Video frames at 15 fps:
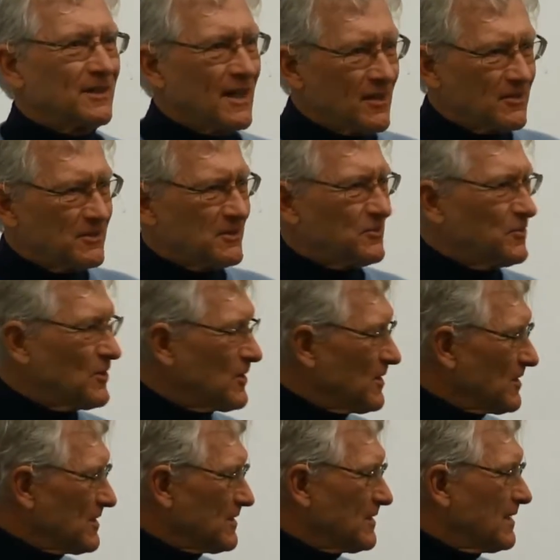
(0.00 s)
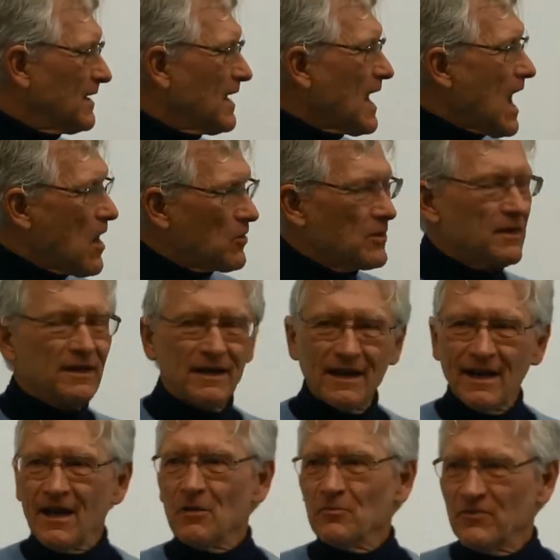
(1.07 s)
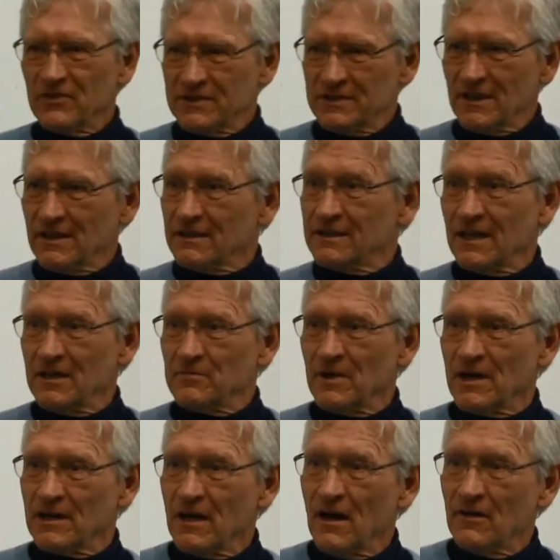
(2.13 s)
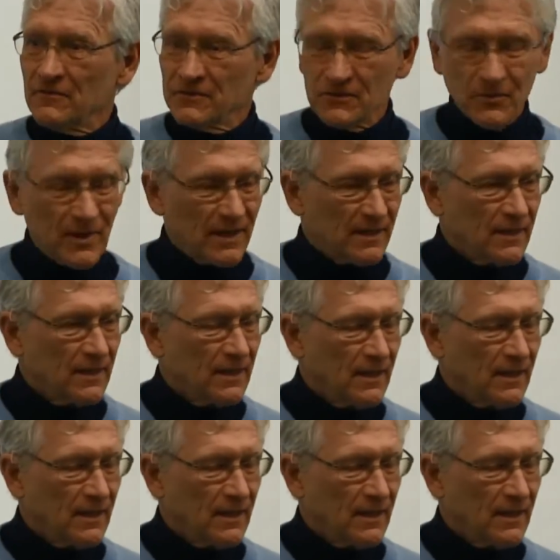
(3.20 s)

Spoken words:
and how does it work, and how can it help facilitate my golf swing?